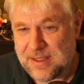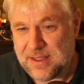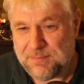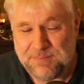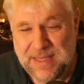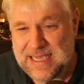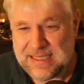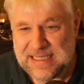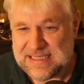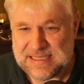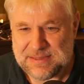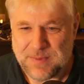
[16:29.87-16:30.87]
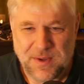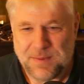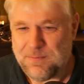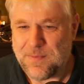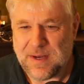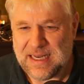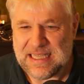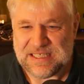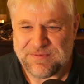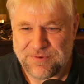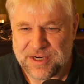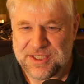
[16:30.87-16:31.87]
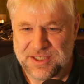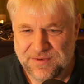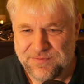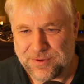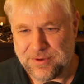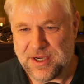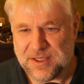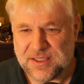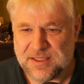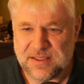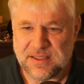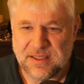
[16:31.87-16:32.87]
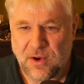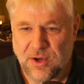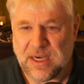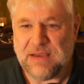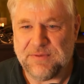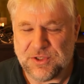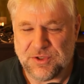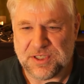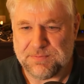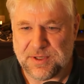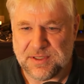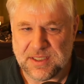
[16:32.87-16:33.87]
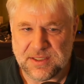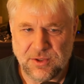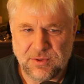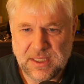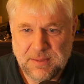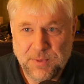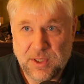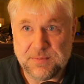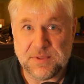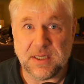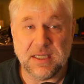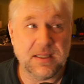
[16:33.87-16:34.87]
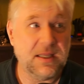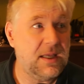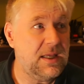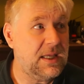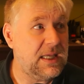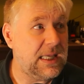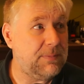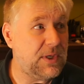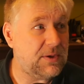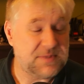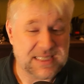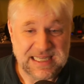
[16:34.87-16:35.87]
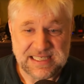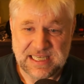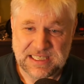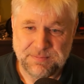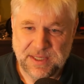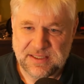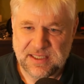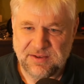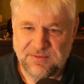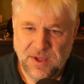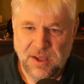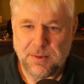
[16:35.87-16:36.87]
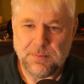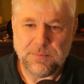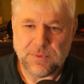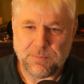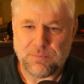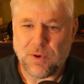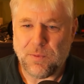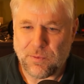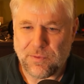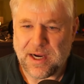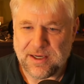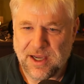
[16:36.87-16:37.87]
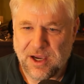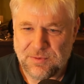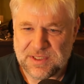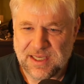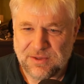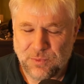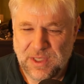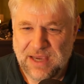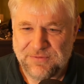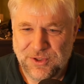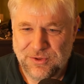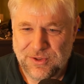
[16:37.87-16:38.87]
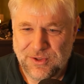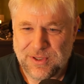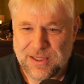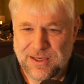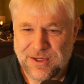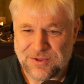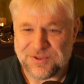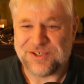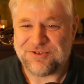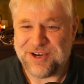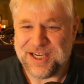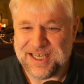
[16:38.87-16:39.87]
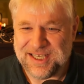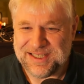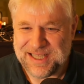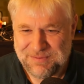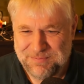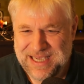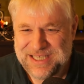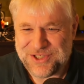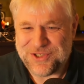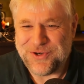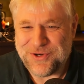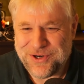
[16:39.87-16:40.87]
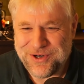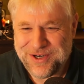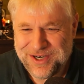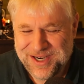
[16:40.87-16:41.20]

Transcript: making this less friction for us on having to express this. So it becomes a li- it becomes less expensive. The problem right now is that we have to constrain it and make sure,